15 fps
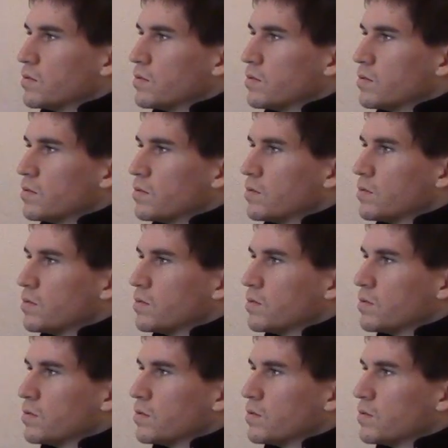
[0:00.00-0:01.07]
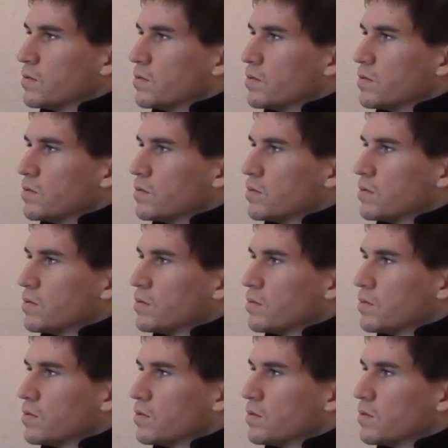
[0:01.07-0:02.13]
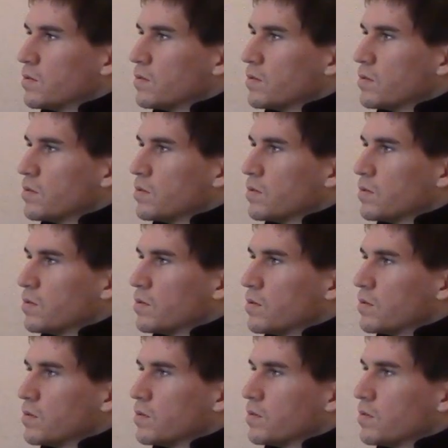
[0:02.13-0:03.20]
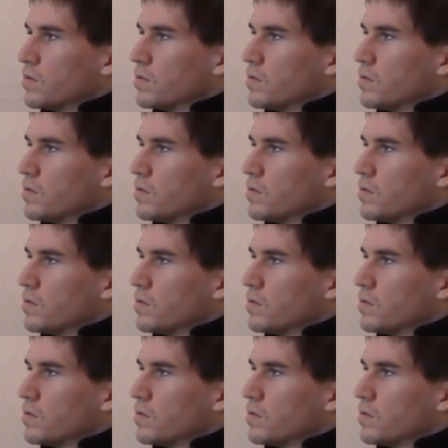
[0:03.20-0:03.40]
No words are spoken by the person on screen.